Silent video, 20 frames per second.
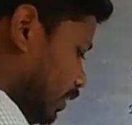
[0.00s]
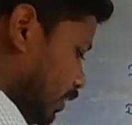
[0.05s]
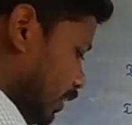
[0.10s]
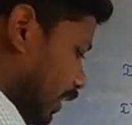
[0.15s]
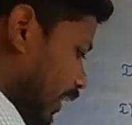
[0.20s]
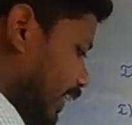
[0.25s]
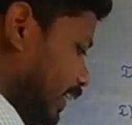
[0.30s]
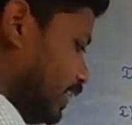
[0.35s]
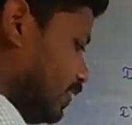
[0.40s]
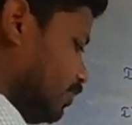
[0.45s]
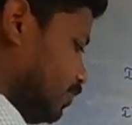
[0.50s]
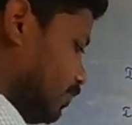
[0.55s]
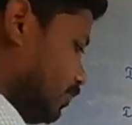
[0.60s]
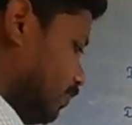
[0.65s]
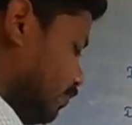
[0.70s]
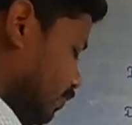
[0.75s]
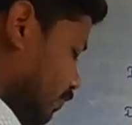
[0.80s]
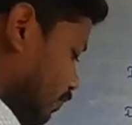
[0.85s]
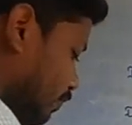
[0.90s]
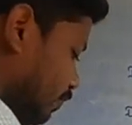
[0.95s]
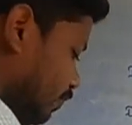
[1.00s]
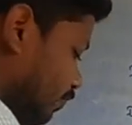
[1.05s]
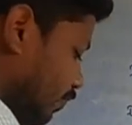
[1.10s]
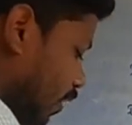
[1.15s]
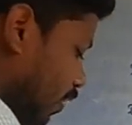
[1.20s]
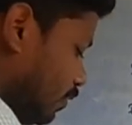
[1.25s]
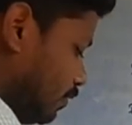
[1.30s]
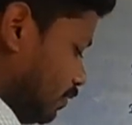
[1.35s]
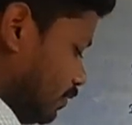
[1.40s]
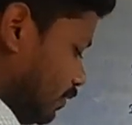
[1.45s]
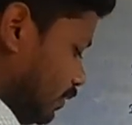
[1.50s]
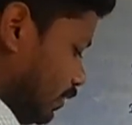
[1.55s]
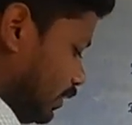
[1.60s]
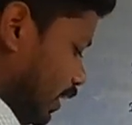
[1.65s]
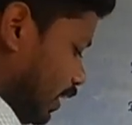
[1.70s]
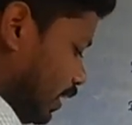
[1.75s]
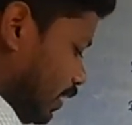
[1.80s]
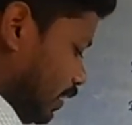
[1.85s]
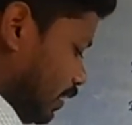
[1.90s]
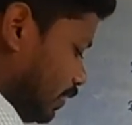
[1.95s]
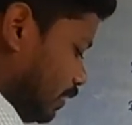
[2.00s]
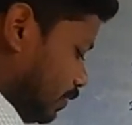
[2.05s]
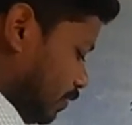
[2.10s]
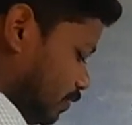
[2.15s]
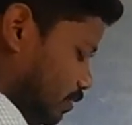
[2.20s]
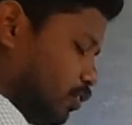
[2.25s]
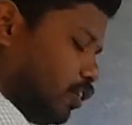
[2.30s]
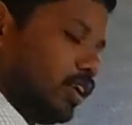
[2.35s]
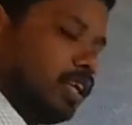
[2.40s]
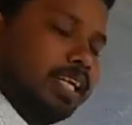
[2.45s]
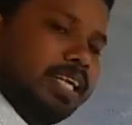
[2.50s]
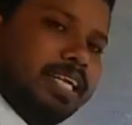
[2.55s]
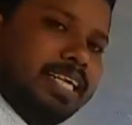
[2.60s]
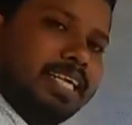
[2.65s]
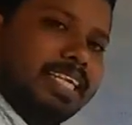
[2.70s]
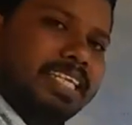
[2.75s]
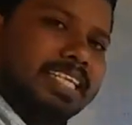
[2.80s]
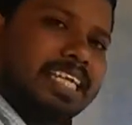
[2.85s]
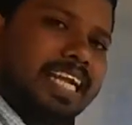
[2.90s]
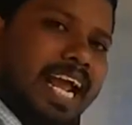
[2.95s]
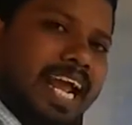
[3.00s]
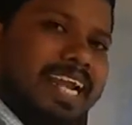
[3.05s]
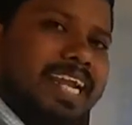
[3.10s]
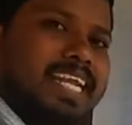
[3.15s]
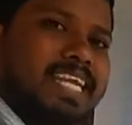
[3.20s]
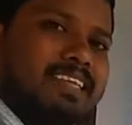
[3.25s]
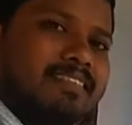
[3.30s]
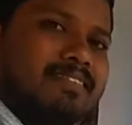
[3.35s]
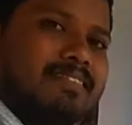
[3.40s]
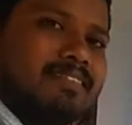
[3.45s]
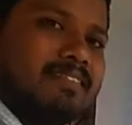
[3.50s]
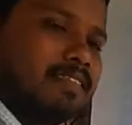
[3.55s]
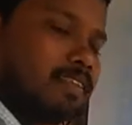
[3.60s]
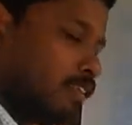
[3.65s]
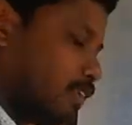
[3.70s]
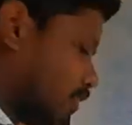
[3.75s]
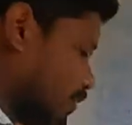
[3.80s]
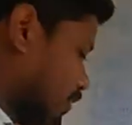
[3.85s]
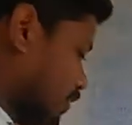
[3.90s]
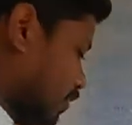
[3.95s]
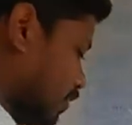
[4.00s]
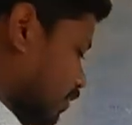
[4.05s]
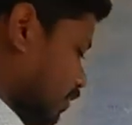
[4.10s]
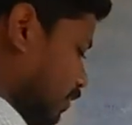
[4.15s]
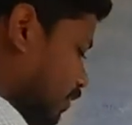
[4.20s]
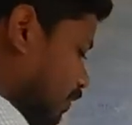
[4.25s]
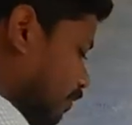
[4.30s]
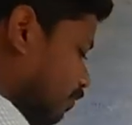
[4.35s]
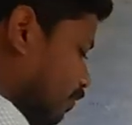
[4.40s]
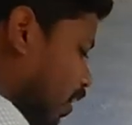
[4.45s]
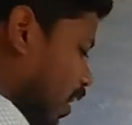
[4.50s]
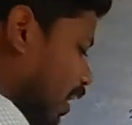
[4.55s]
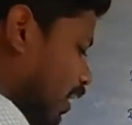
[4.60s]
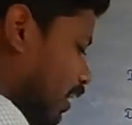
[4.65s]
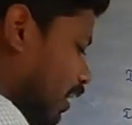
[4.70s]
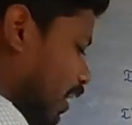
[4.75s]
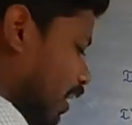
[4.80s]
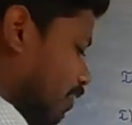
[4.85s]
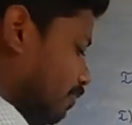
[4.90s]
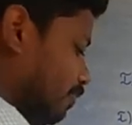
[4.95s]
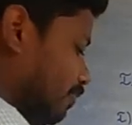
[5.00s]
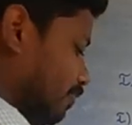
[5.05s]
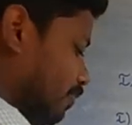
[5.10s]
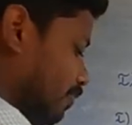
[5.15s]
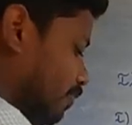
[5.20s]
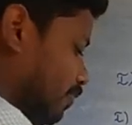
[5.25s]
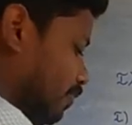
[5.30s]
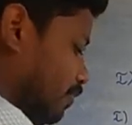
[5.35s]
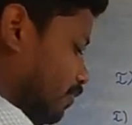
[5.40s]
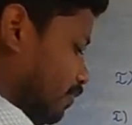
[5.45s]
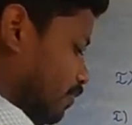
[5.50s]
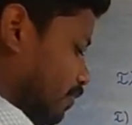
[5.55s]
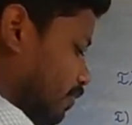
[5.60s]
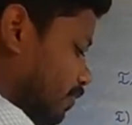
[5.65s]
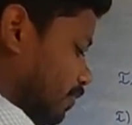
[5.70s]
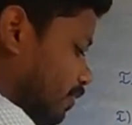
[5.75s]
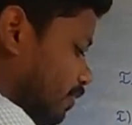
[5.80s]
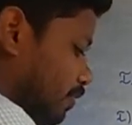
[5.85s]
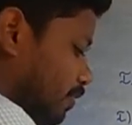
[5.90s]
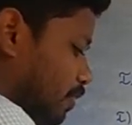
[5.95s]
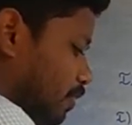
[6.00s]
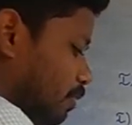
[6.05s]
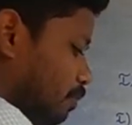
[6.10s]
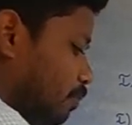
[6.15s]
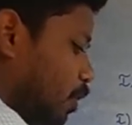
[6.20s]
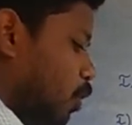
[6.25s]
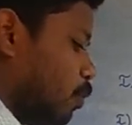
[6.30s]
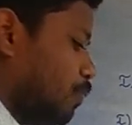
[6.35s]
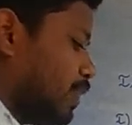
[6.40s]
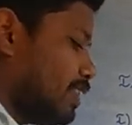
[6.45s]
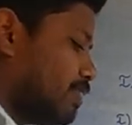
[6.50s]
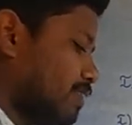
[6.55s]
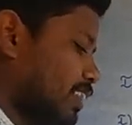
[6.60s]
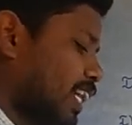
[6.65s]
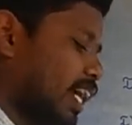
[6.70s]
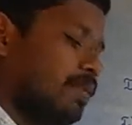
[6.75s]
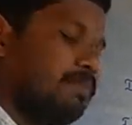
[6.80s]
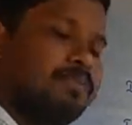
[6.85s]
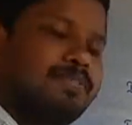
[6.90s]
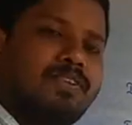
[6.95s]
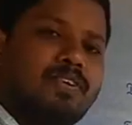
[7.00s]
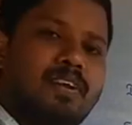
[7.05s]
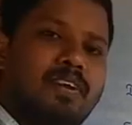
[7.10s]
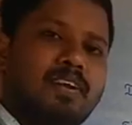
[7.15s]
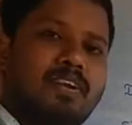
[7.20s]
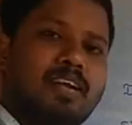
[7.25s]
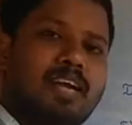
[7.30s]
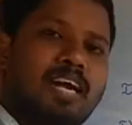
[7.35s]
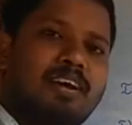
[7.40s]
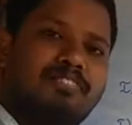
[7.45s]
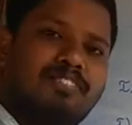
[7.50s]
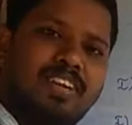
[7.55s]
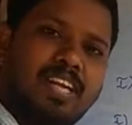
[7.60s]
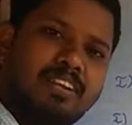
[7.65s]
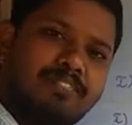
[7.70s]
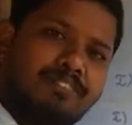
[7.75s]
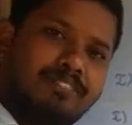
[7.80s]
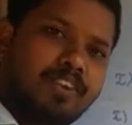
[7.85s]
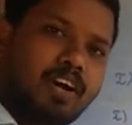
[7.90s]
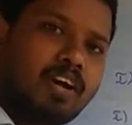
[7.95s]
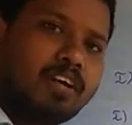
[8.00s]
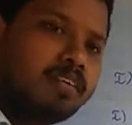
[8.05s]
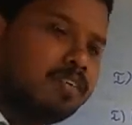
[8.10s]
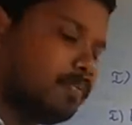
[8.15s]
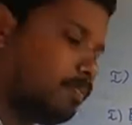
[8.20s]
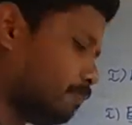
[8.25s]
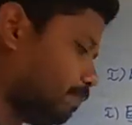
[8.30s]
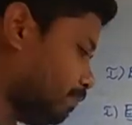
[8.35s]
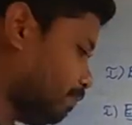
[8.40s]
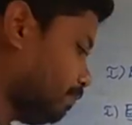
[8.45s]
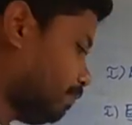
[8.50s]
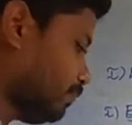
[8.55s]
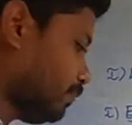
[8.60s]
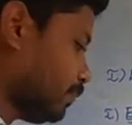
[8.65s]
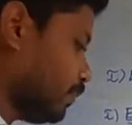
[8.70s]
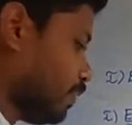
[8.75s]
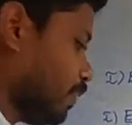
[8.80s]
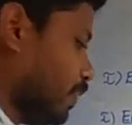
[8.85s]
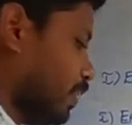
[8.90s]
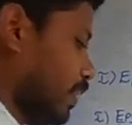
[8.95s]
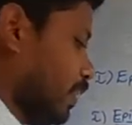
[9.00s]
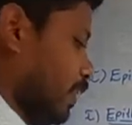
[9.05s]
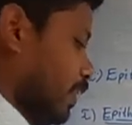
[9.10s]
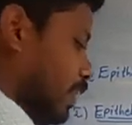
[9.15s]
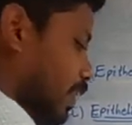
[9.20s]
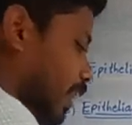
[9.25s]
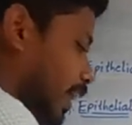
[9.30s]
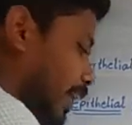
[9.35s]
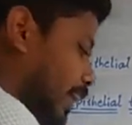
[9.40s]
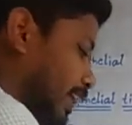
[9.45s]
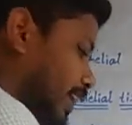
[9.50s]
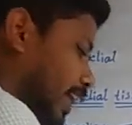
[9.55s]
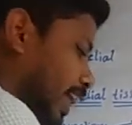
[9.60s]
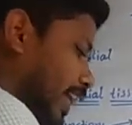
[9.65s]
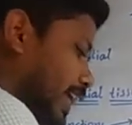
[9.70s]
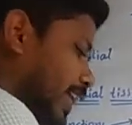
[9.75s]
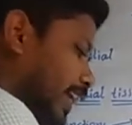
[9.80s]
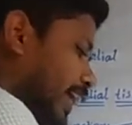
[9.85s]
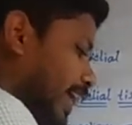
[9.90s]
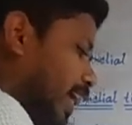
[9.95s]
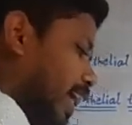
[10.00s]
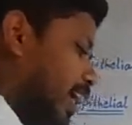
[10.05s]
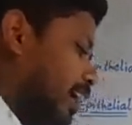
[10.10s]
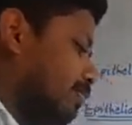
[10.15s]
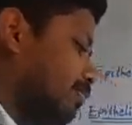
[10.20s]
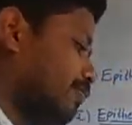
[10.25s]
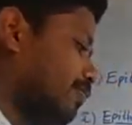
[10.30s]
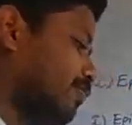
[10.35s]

And it founds in the it linings the wall of Bowman's capsule of nephron and lining of